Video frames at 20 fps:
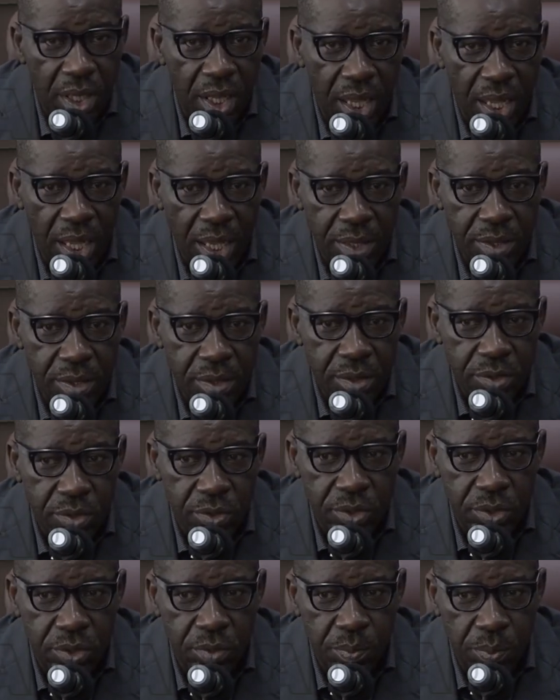And
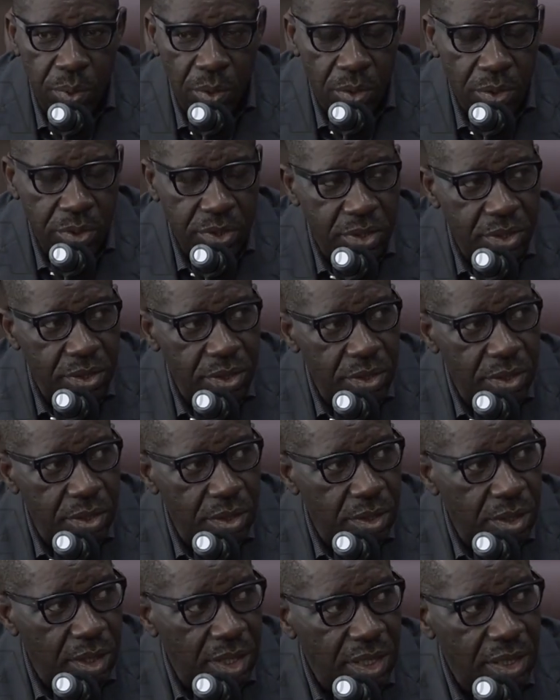to support
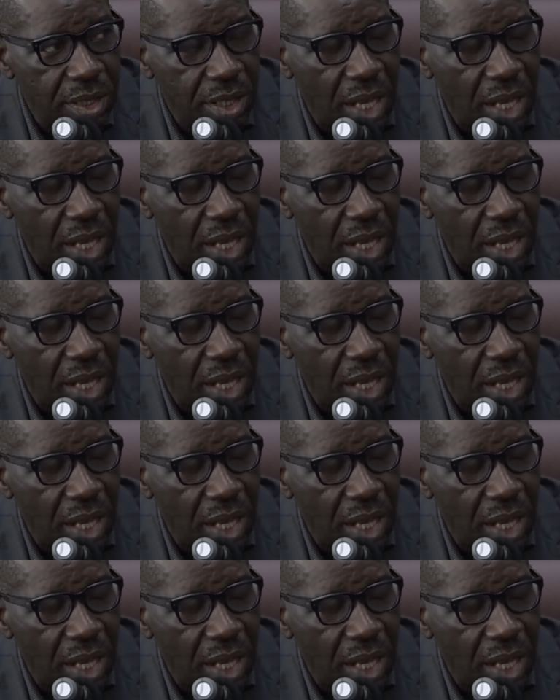and,